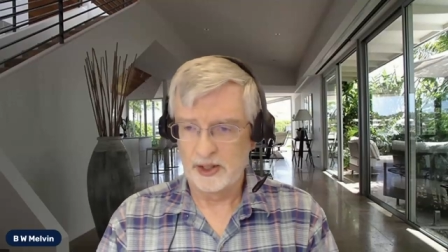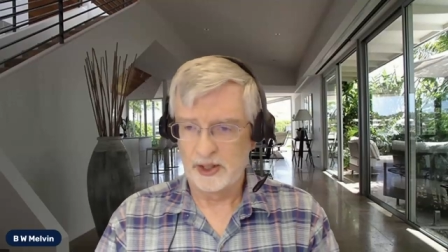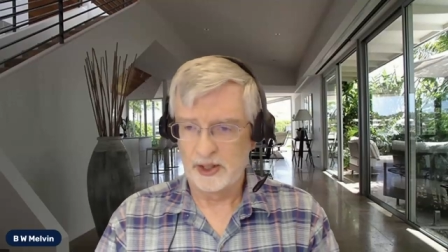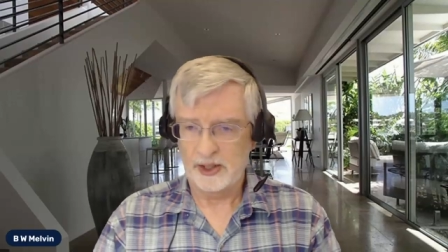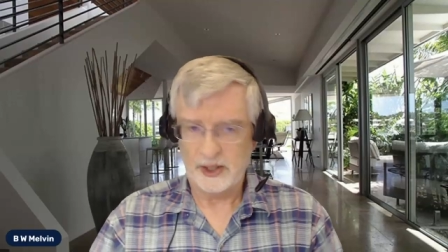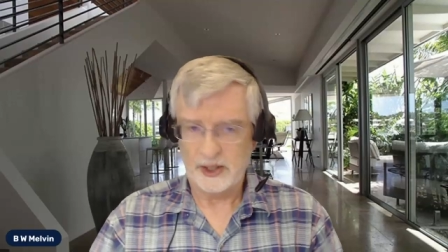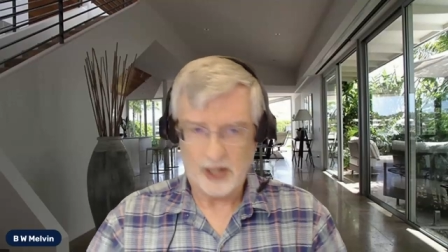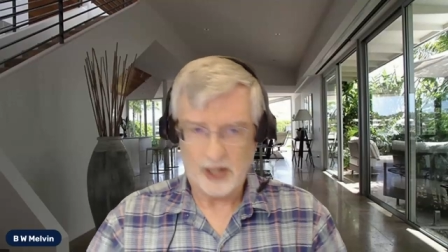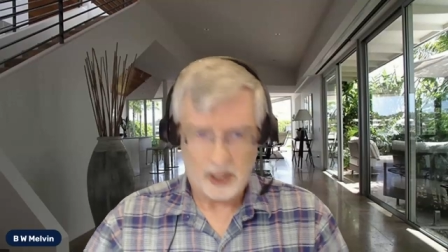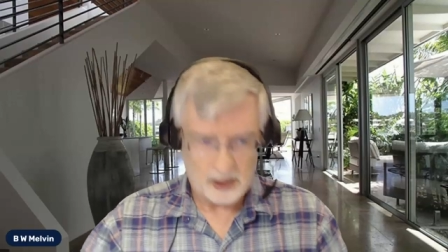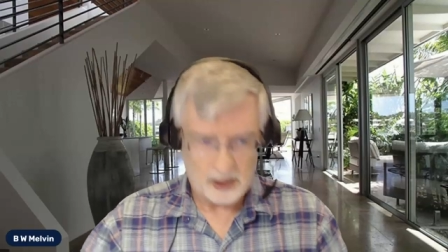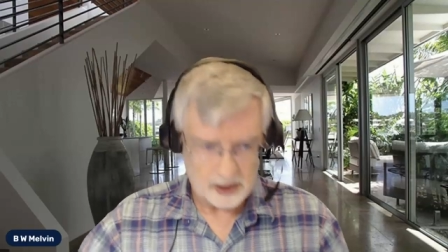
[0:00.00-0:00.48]

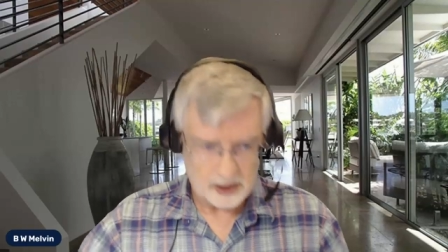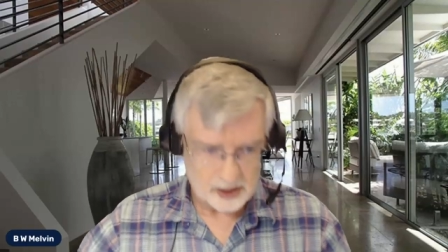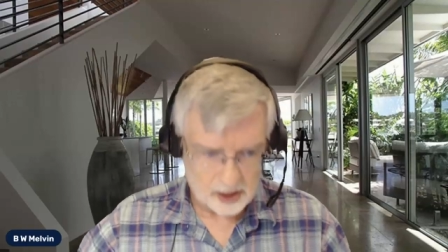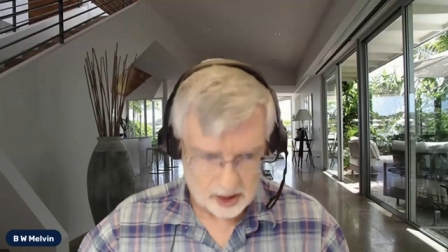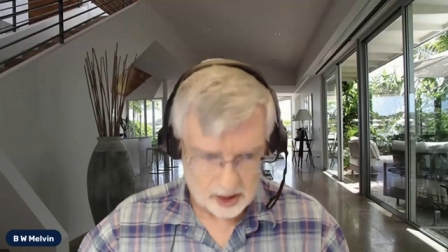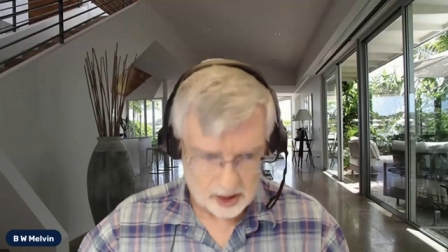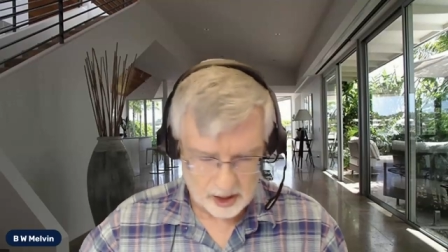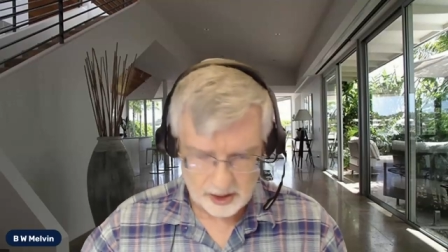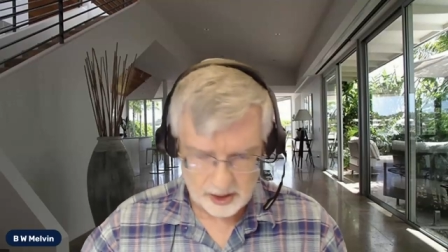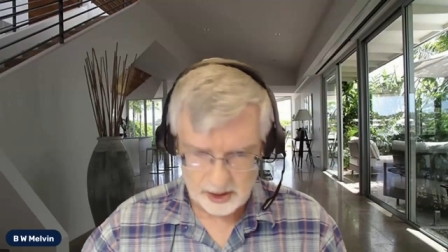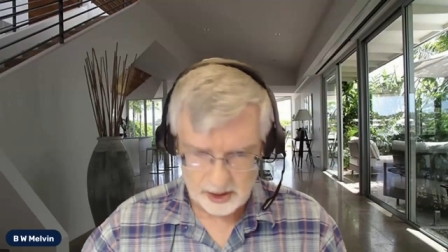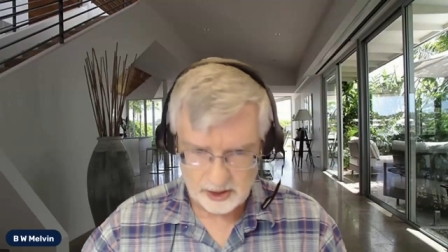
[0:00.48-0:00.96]
The
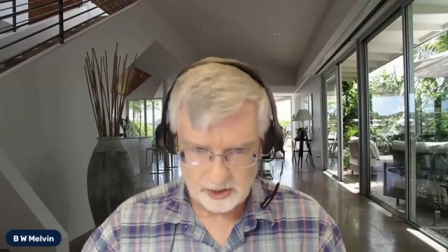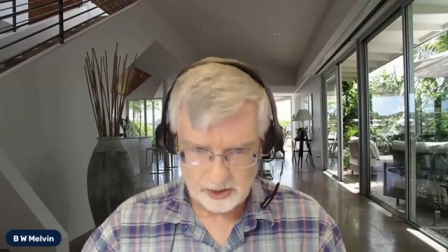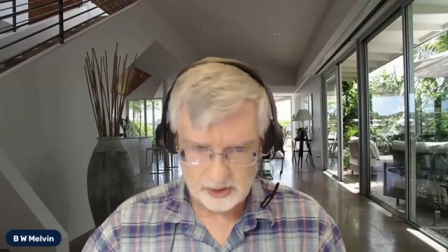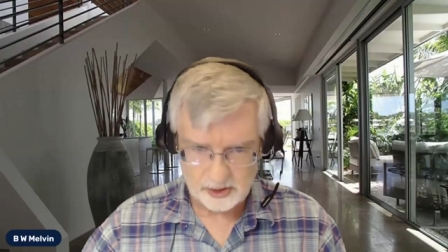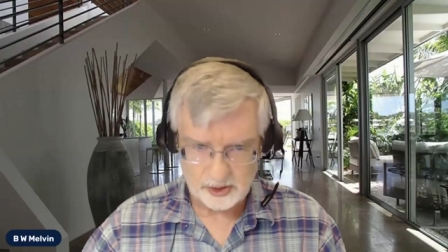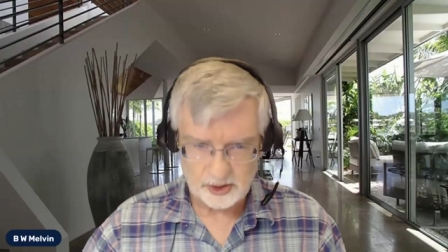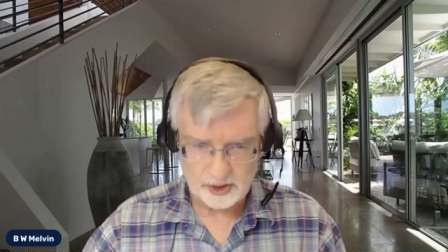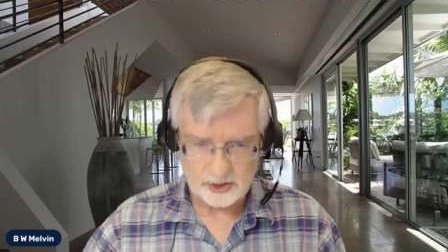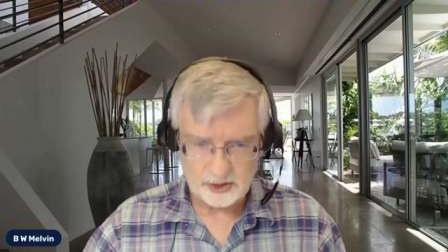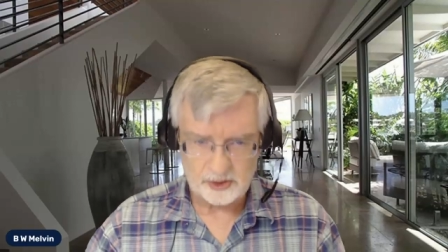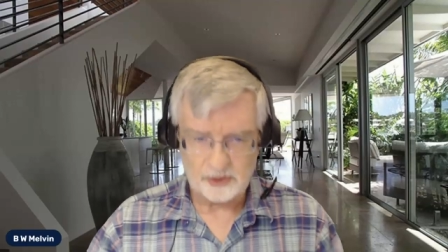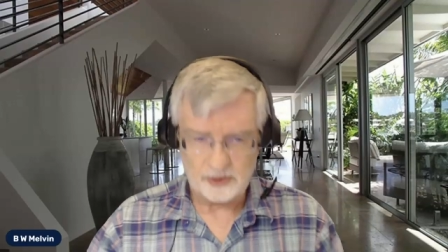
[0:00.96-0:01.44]
oligarchy is going
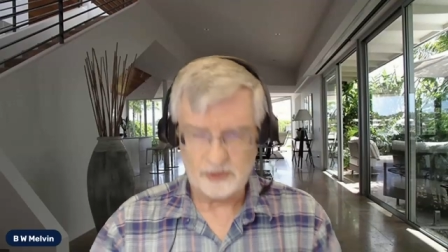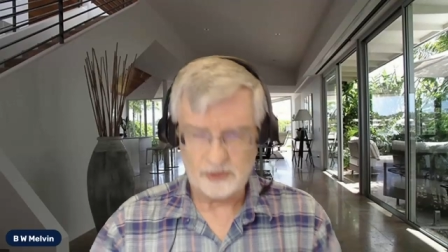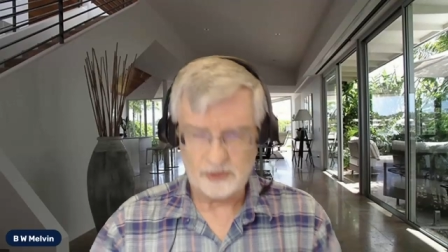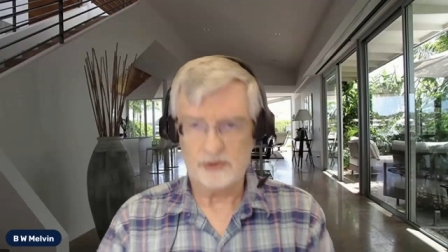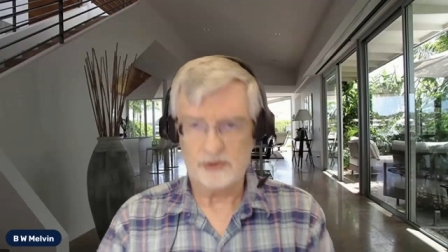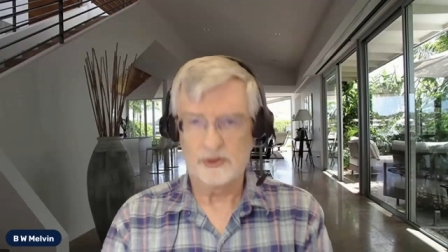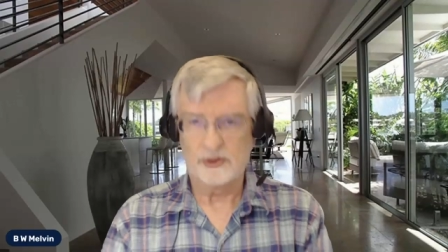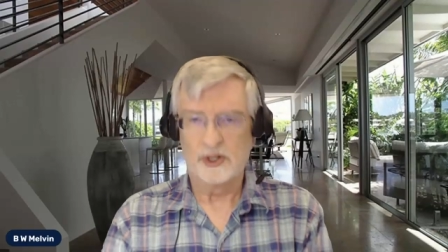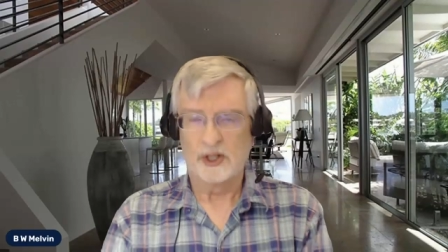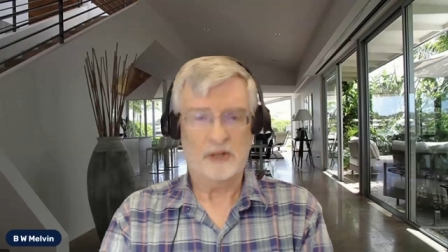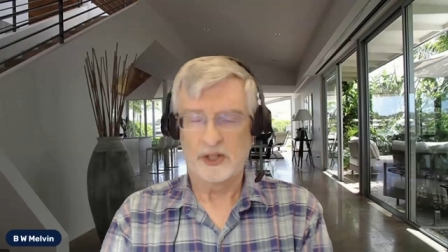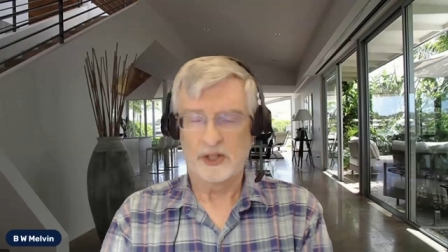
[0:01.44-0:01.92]
to use you.
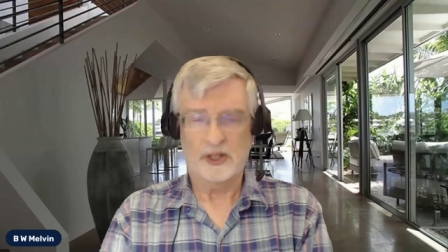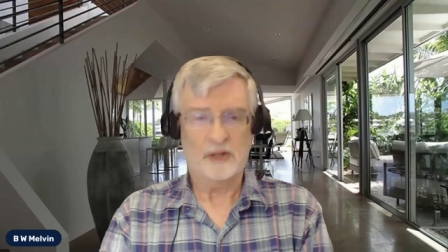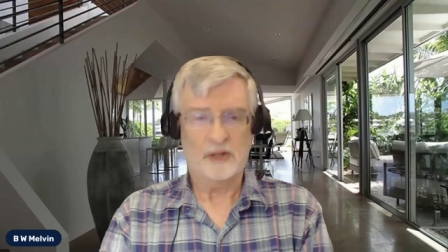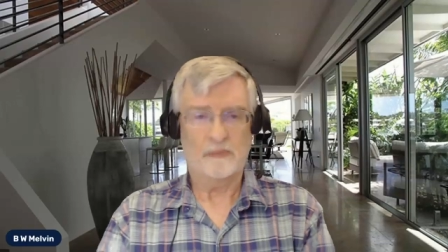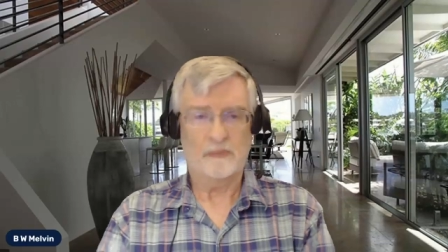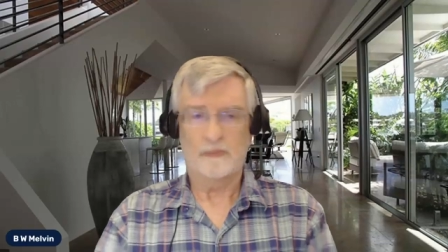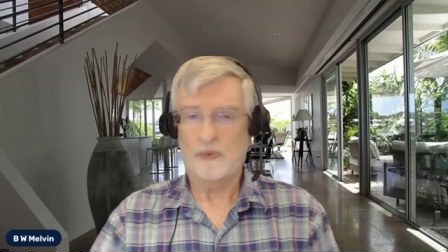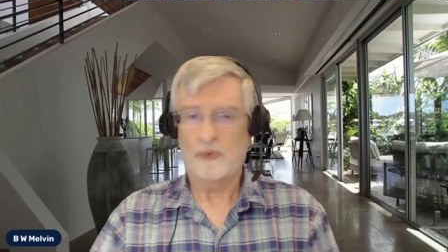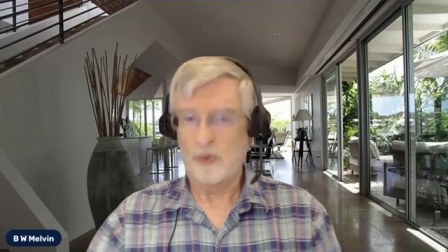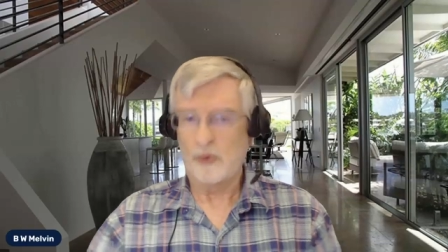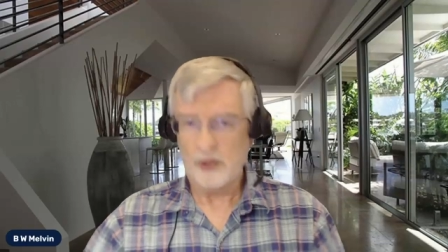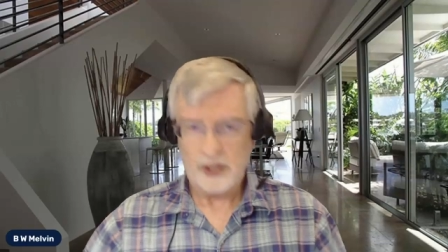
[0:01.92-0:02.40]
They're more